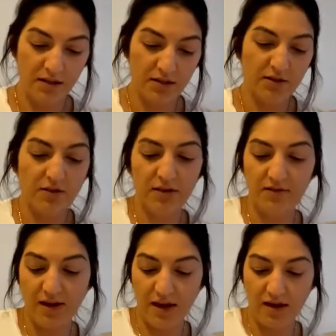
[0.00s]
to the
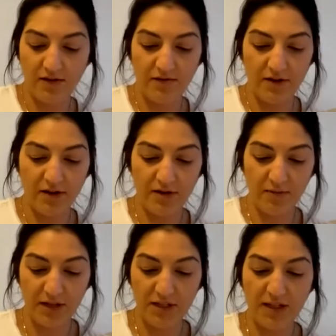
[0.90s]
duvet cover,
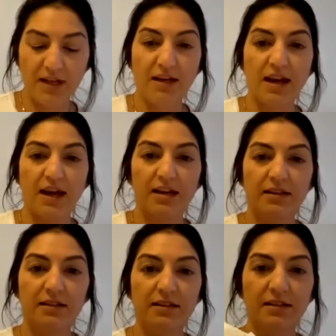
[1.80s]
which
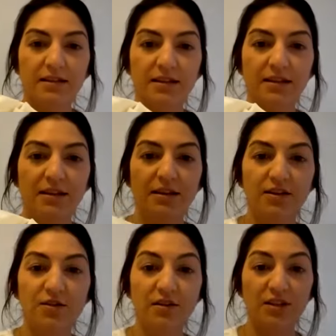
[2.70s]
connects
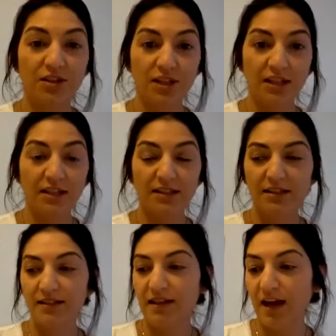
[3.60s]
to the
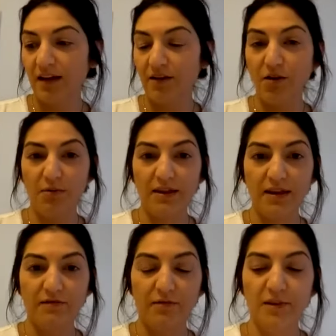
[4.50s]
sheets that go with
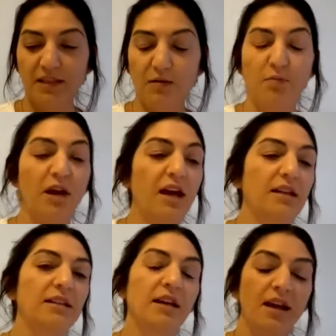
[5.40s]
it from the same
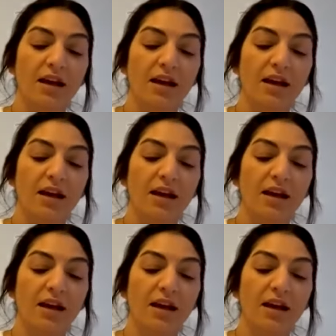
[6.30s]
brand.